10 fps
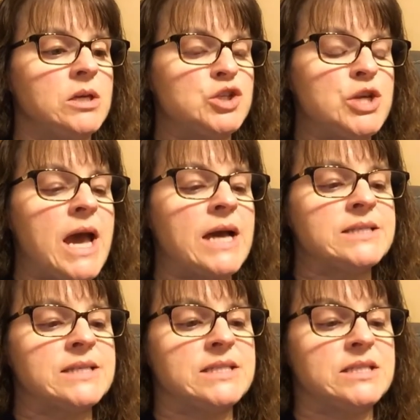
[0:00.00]
She
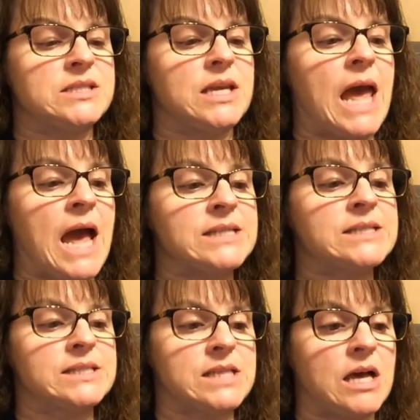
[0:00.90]
asks us,
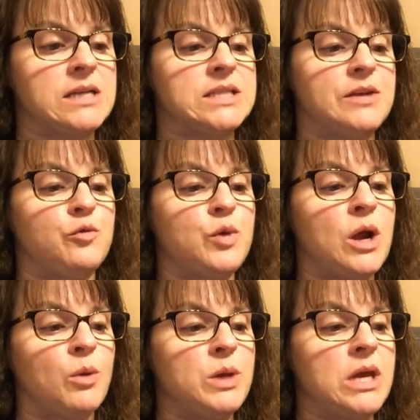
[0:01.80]
asks us if we
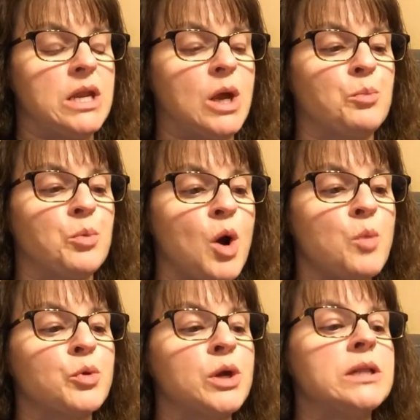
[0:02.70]
are being
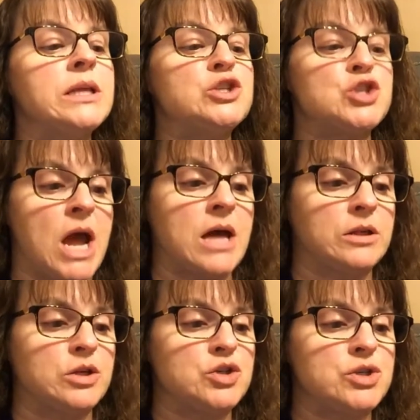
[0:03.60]
appropriately
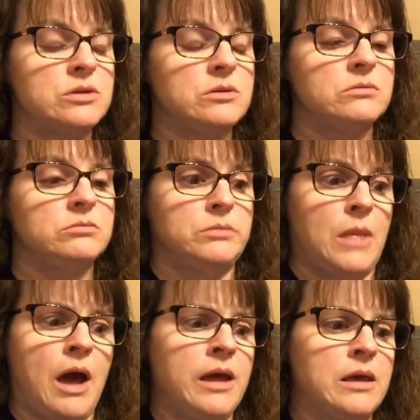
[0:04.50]
challenged.
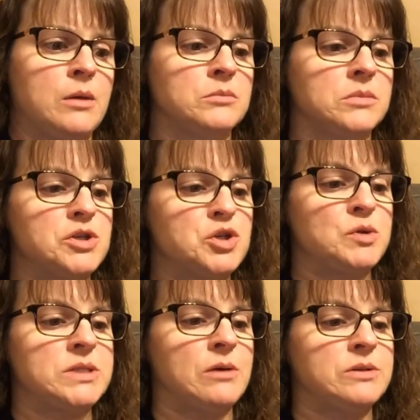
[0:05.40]
I am,
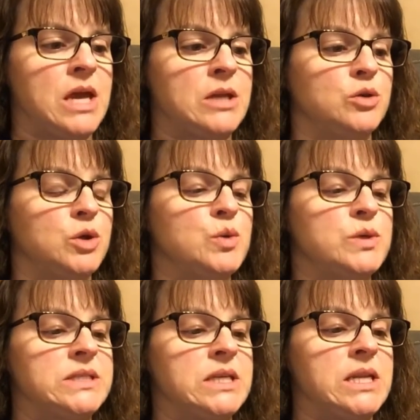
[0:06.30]
shoots out Daniel, who
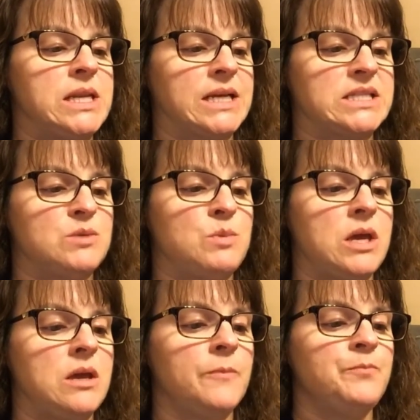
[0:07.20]
is sitting next to me.